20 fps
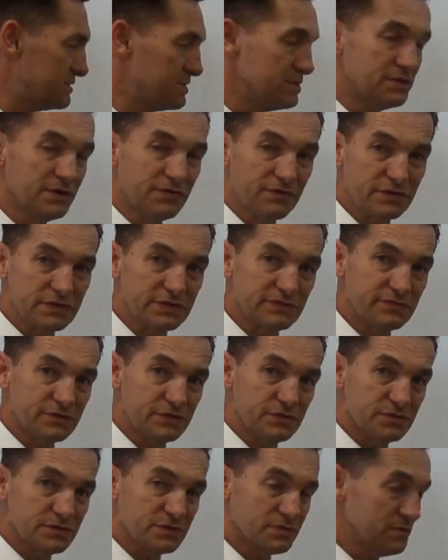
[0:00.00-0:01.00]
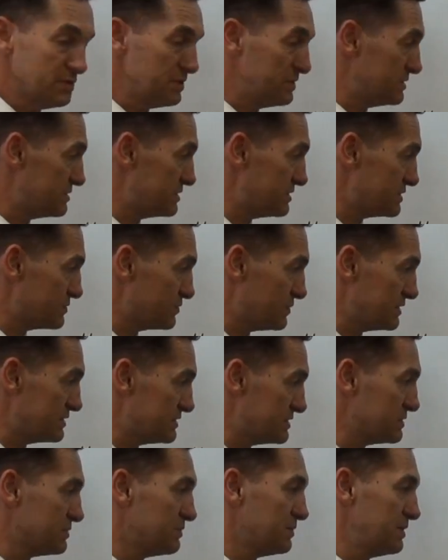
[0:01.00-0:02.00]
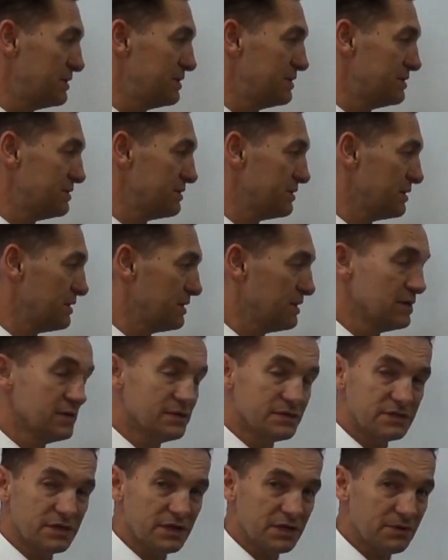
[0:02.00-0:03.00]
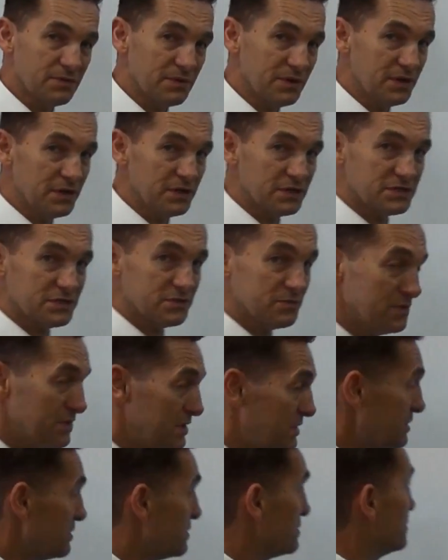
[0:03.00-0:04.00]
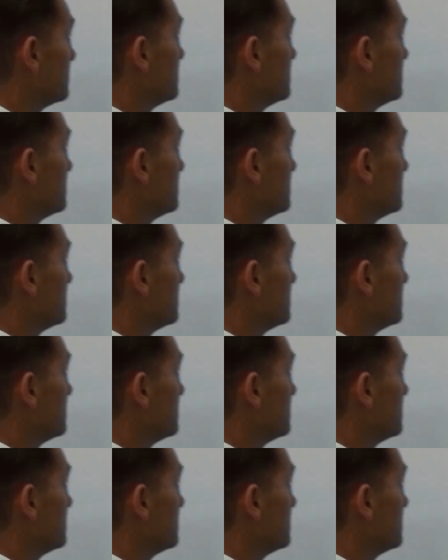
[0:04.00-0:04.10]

the difference of 2 squares. That's 1 squared, take away x squared.